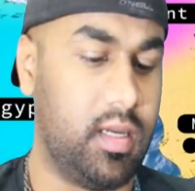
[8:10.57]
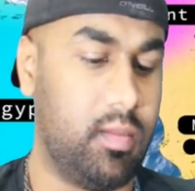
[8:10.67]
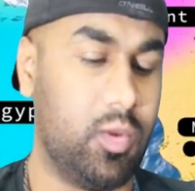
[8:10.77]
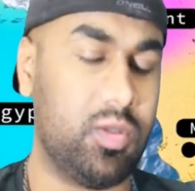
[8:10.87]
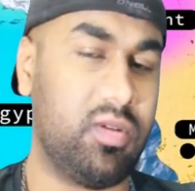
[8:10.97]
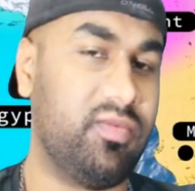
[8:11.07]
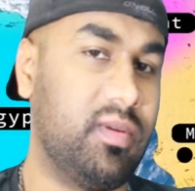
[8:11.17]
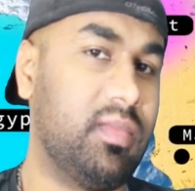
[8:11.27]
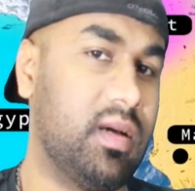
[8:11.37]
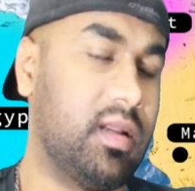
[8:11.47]
most of
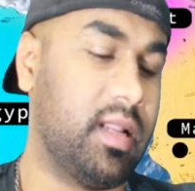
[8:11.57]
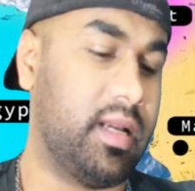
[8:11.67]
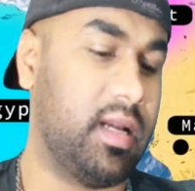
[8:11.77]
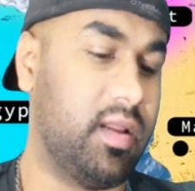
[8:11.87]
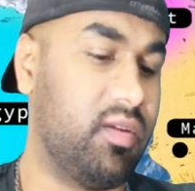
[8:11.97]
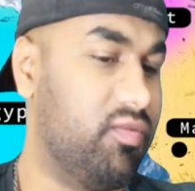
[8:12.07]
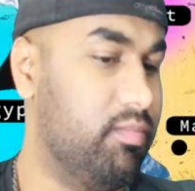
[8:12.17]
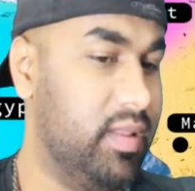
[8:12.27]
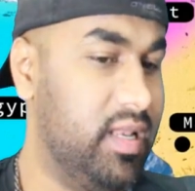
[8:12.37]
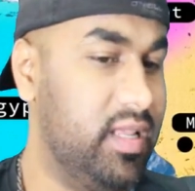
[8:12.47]
them are like kind of
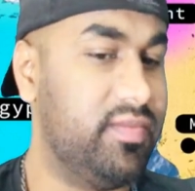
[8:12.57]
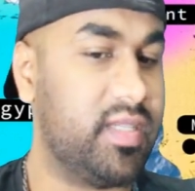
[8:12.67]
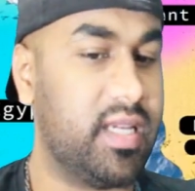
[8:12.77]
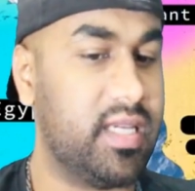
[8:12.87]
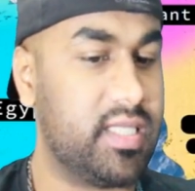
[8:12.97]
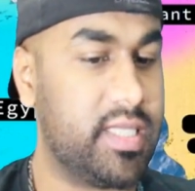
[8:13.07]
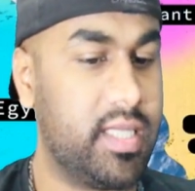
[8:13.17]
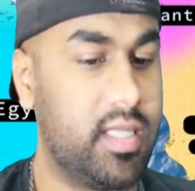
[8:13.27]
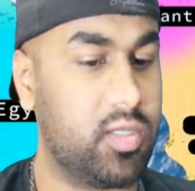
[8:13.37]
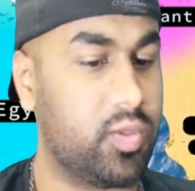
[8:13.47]
beliefs, I can
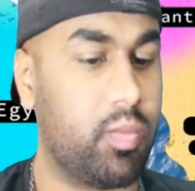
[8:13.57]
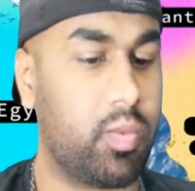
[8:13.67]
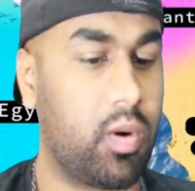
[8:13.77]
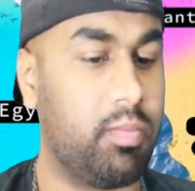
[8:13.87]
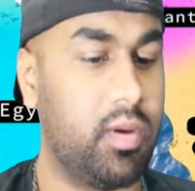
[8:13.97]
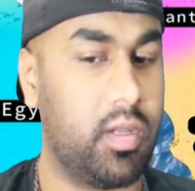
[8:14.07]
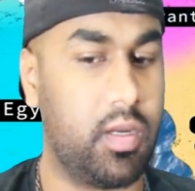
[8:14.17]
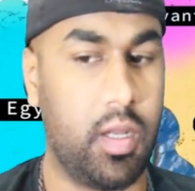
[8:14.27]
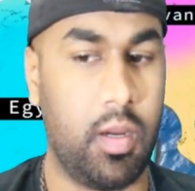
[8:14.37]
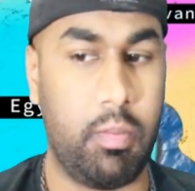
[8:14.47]
say. There's no
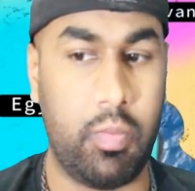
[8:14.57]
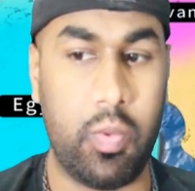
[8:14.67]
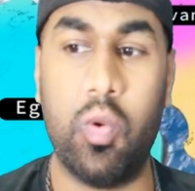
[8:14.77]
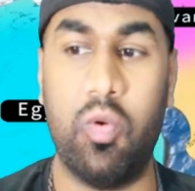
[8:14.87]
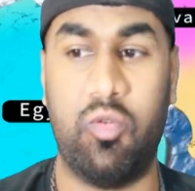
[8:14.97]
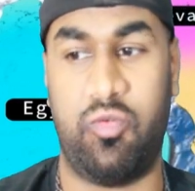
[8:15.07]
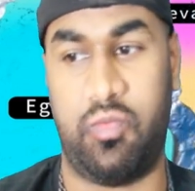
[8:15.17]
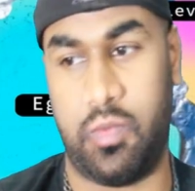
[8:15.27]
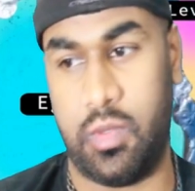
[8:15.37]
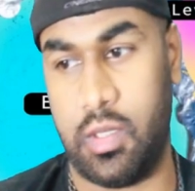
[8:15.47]
proper proof.